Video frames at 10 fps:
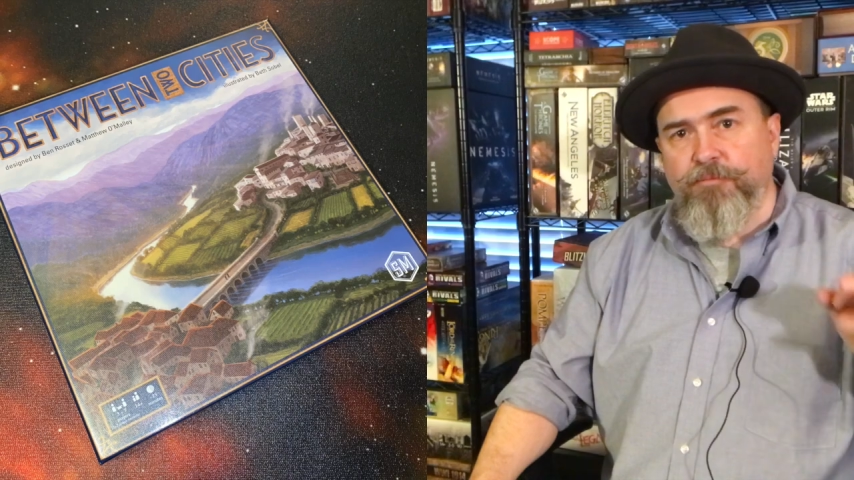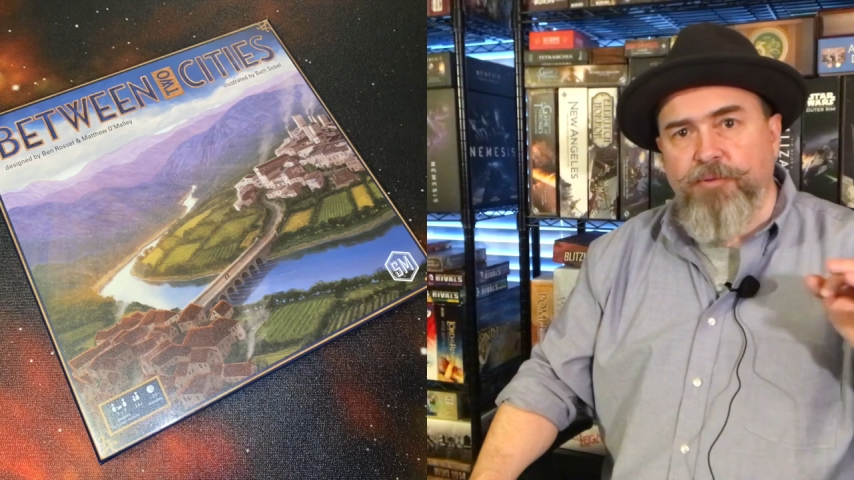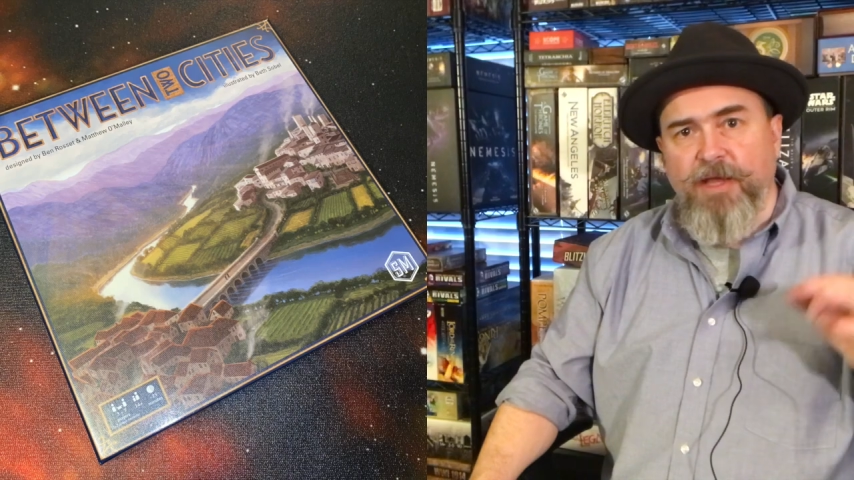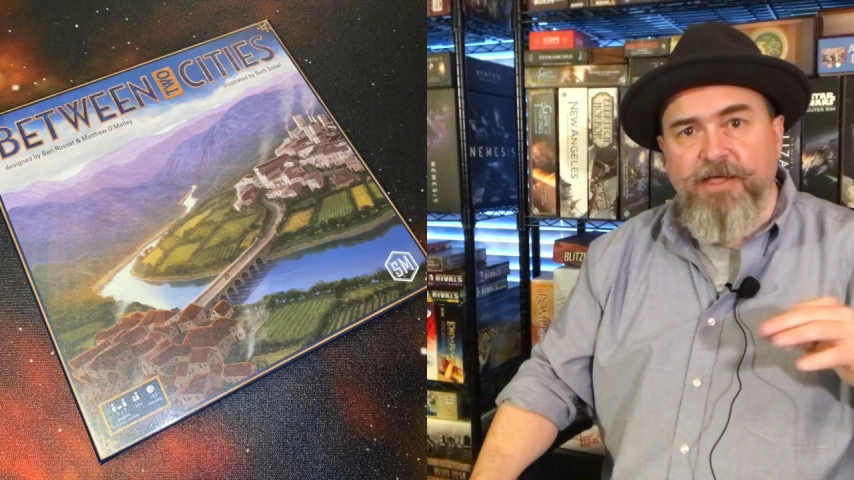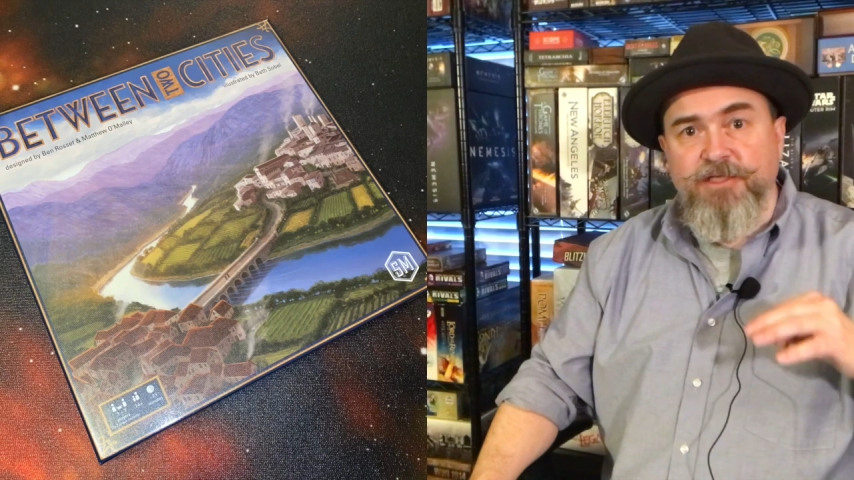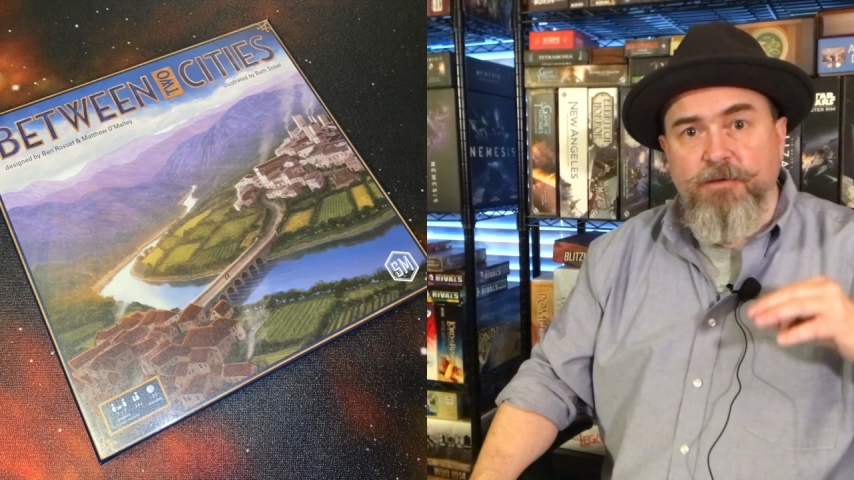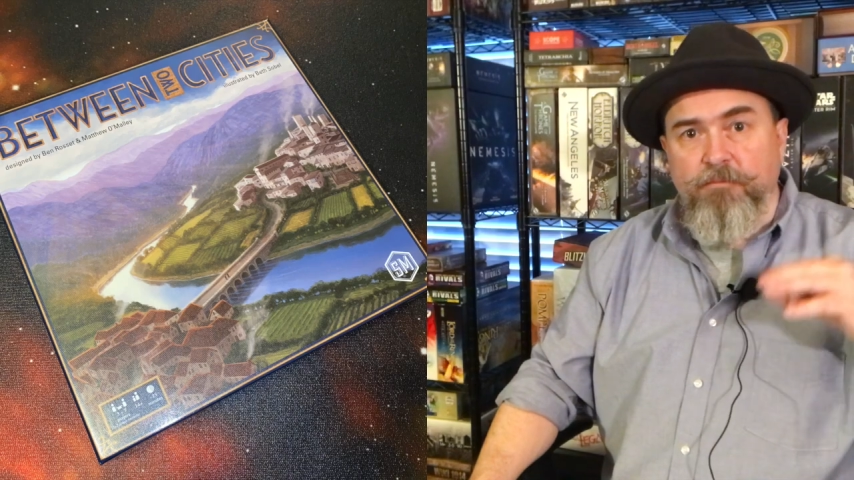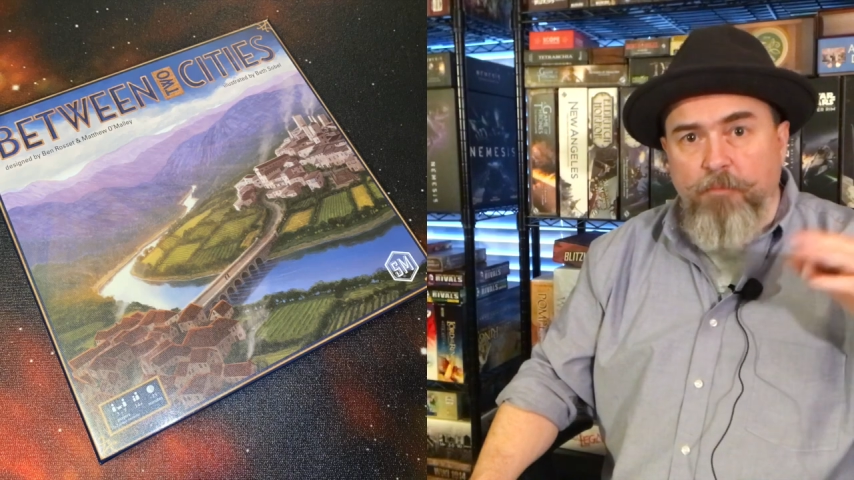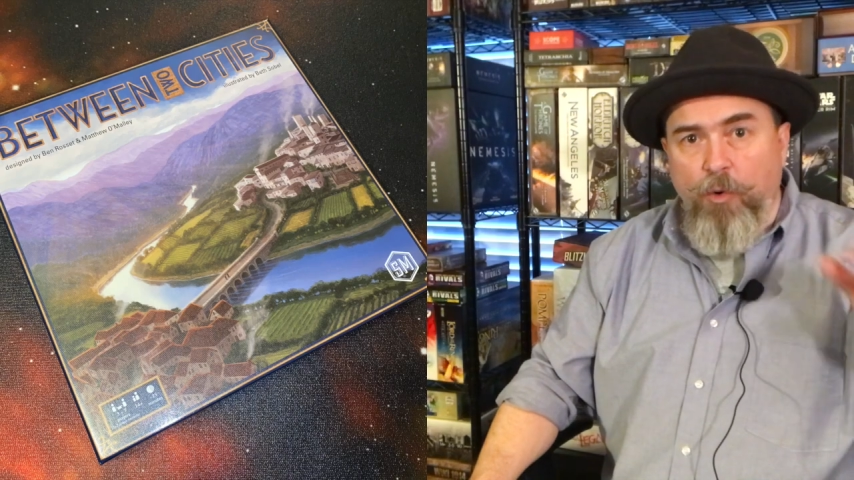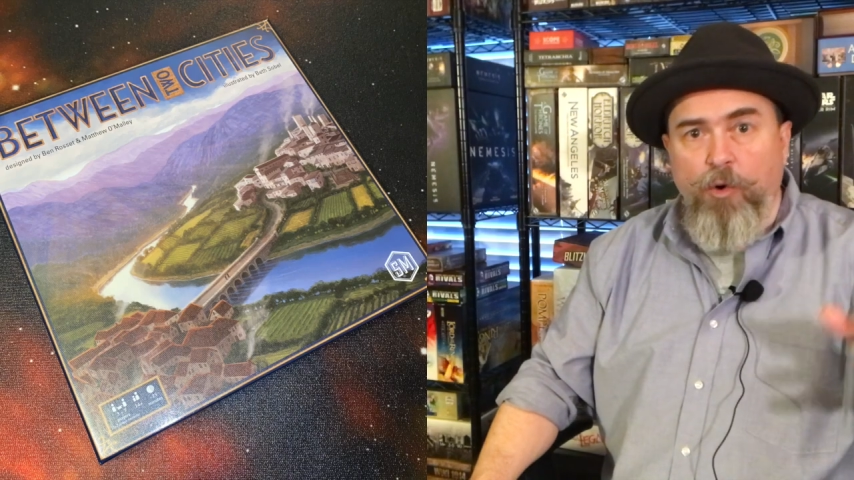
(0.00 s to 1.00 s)
place
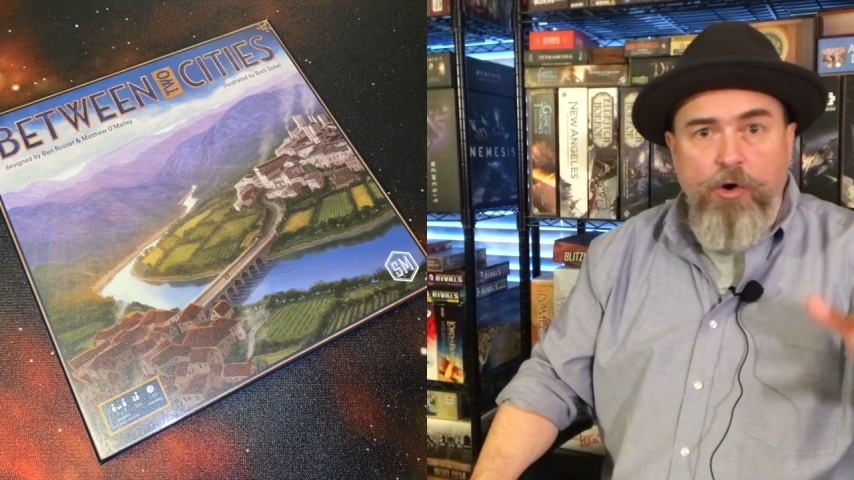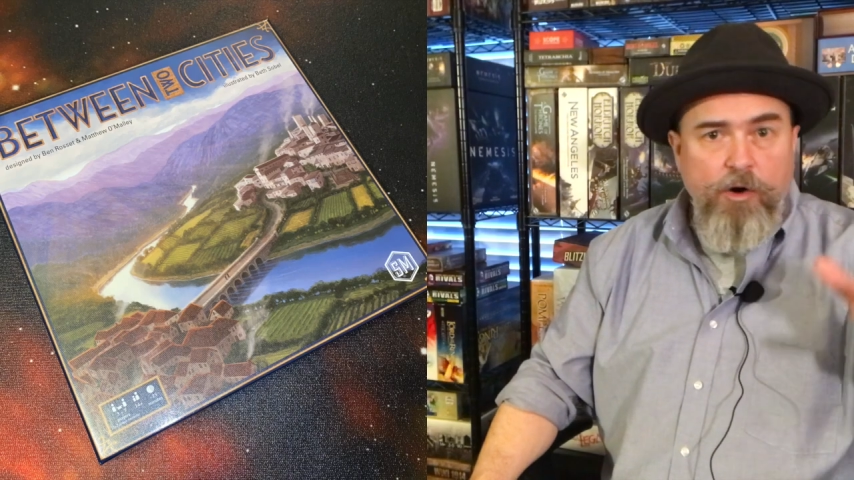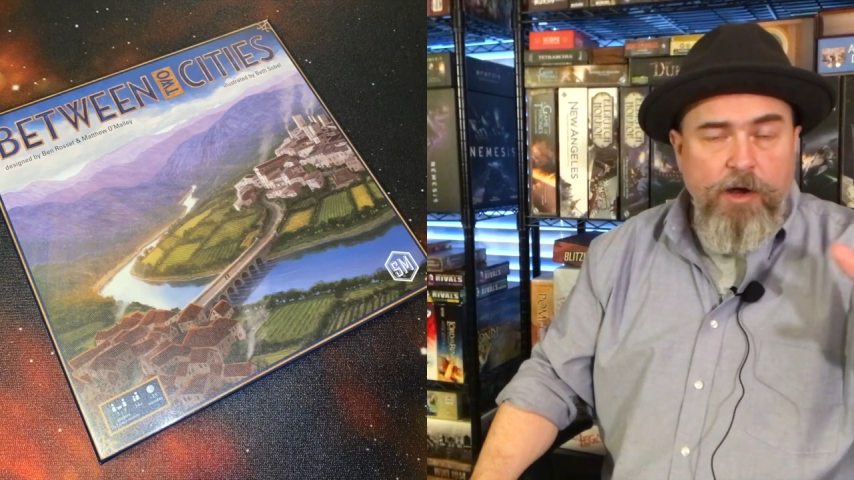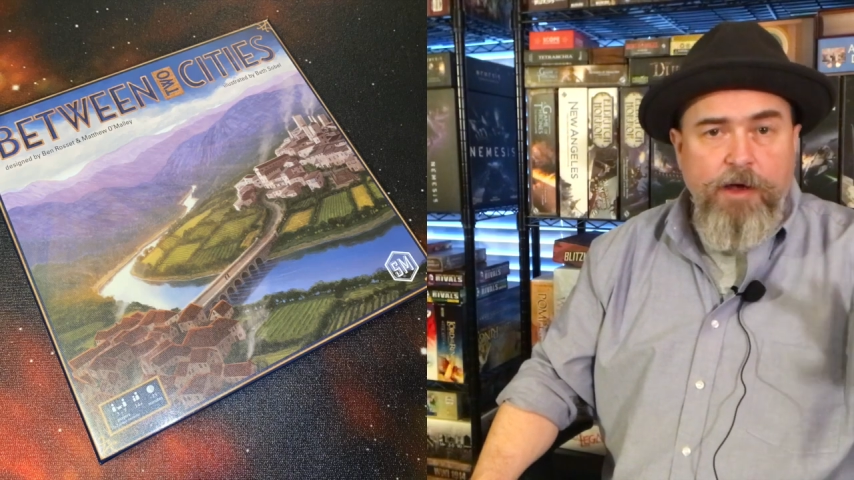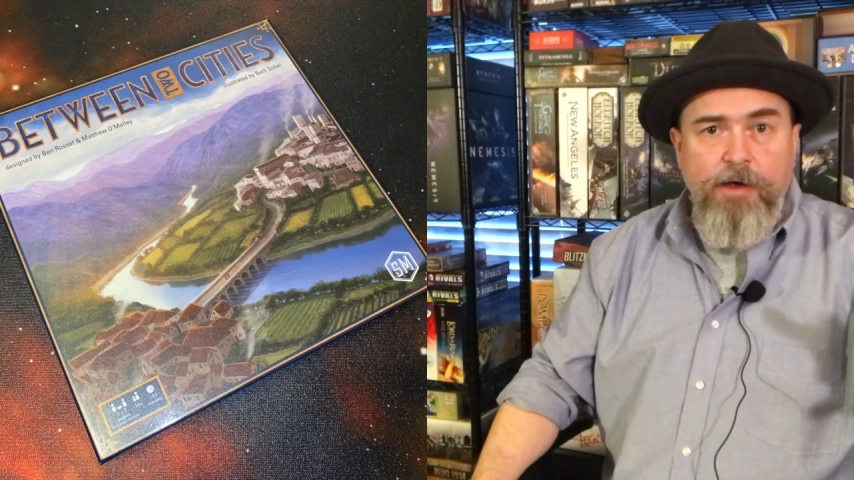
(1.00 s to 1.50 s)
more